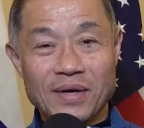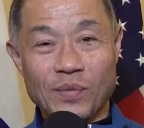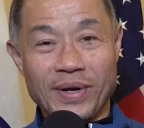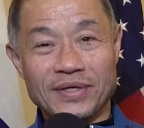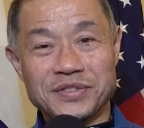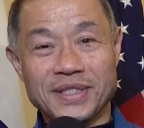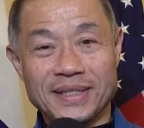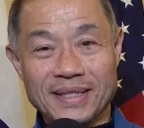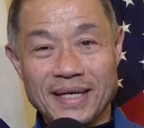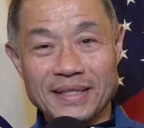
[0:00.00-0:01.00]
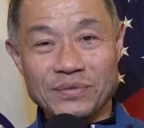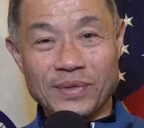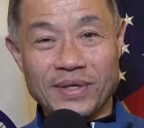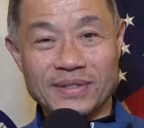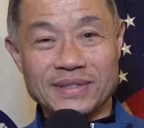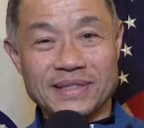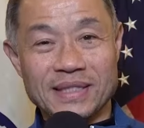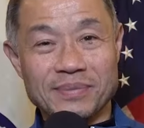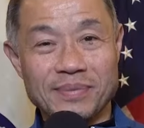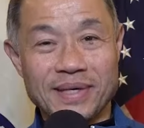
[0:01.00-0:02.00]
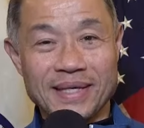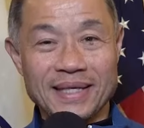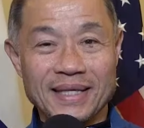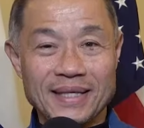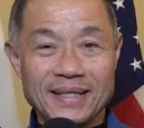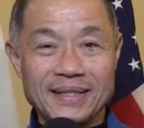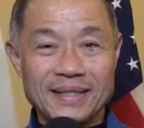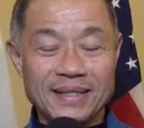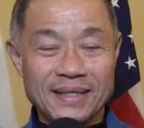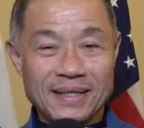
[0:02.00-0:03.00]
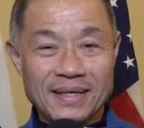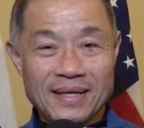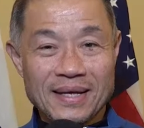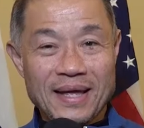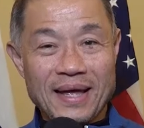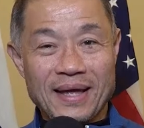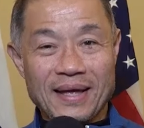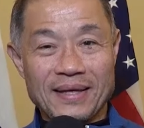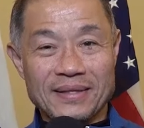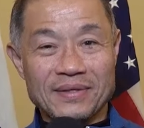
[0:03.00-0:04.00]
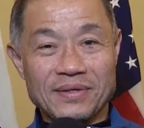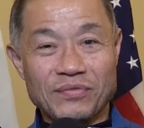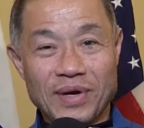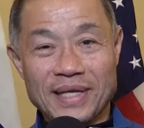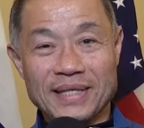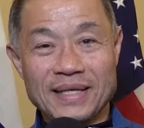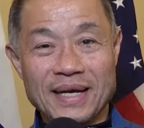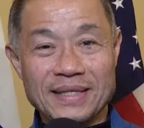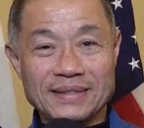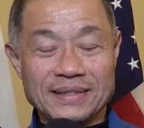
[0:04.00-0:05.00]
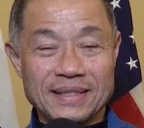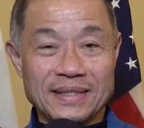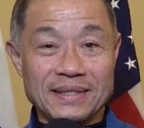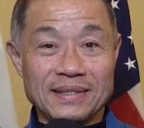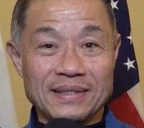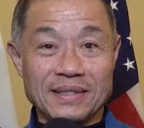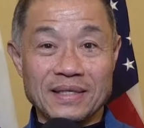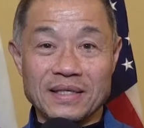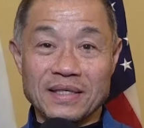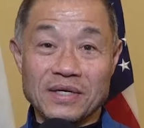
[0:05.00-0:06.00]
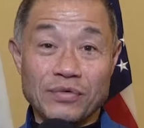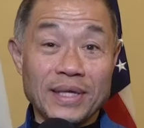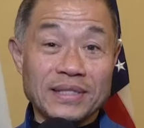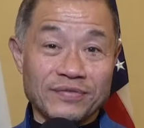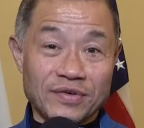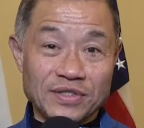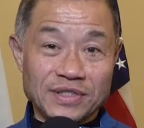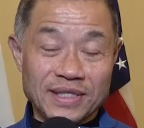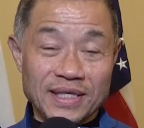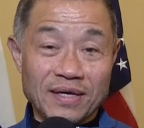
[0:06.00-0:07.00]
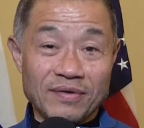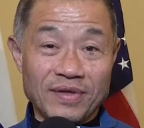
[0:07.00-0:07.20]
where tonight we are celebrating Eid and recognizing the great diversity of